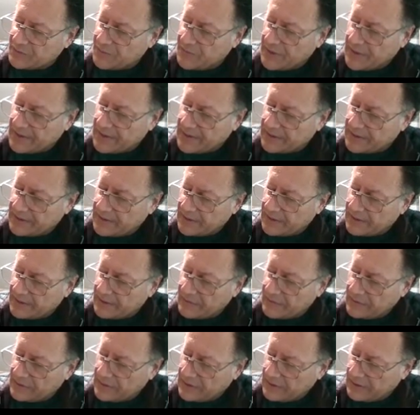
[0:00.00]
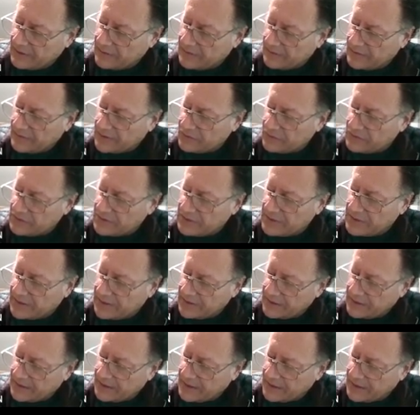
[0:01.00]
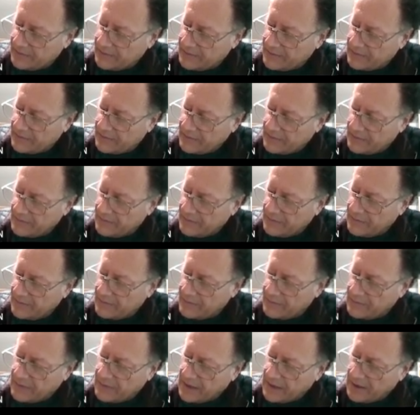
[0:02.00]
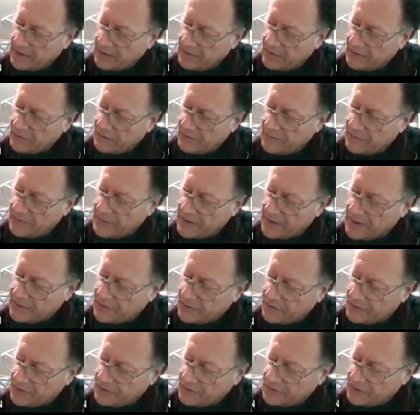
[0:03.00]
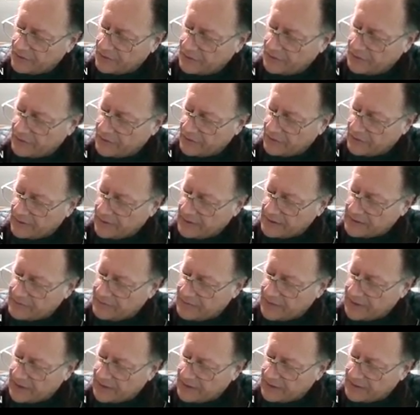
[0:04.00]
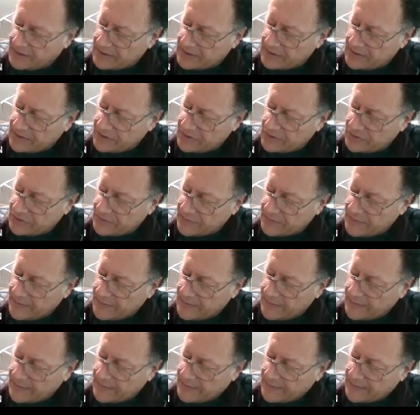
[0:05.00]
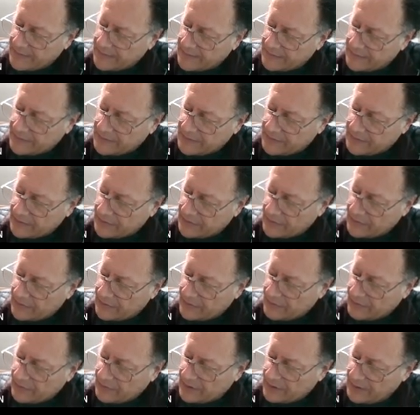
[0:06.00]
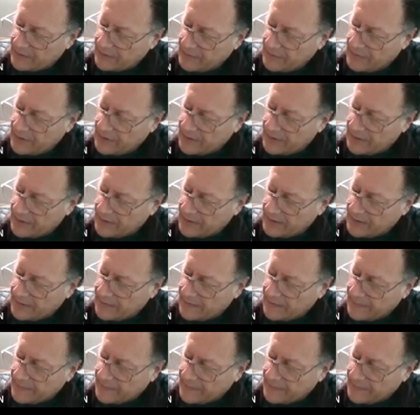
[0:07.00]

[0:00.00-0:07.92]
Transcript: part by using the critical value method. So let's make a decision. So we're going to make